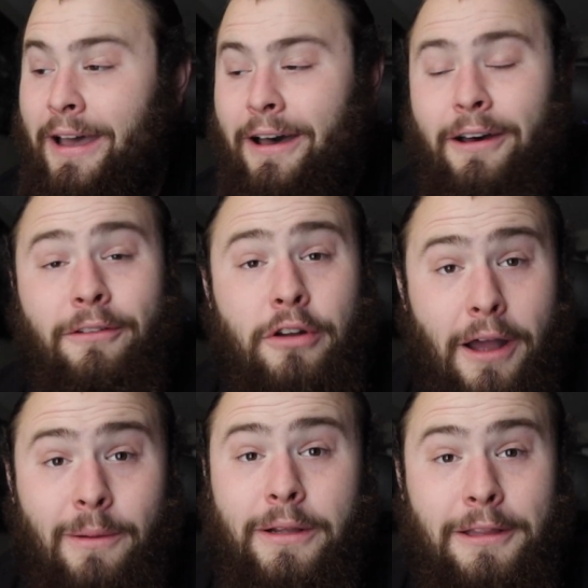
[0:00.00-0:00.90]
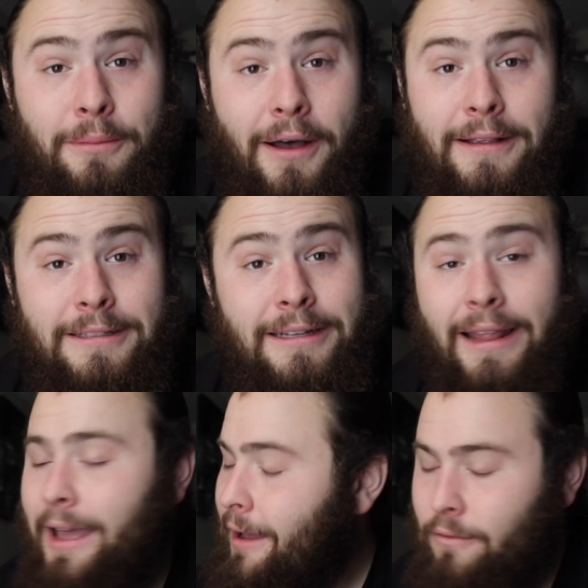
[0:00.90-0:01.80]
of Comically Boston
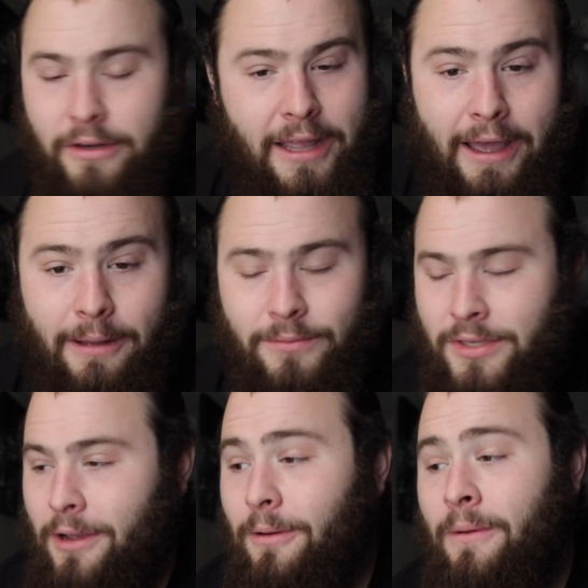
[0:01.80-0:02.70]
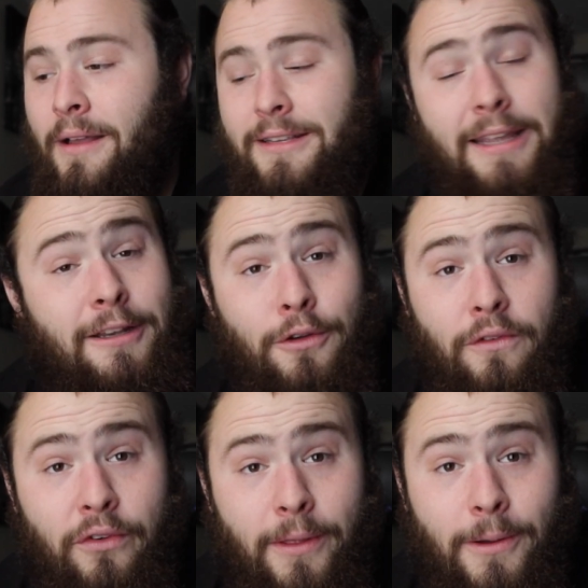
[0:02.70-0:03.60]
every time, so stay
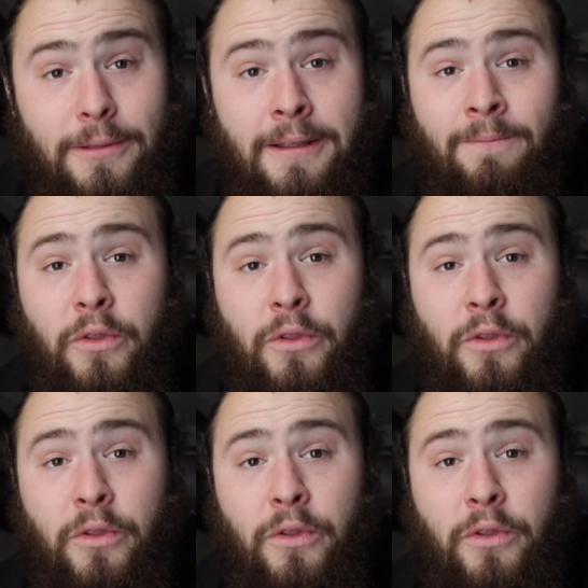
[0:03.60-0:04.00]
tuned for those.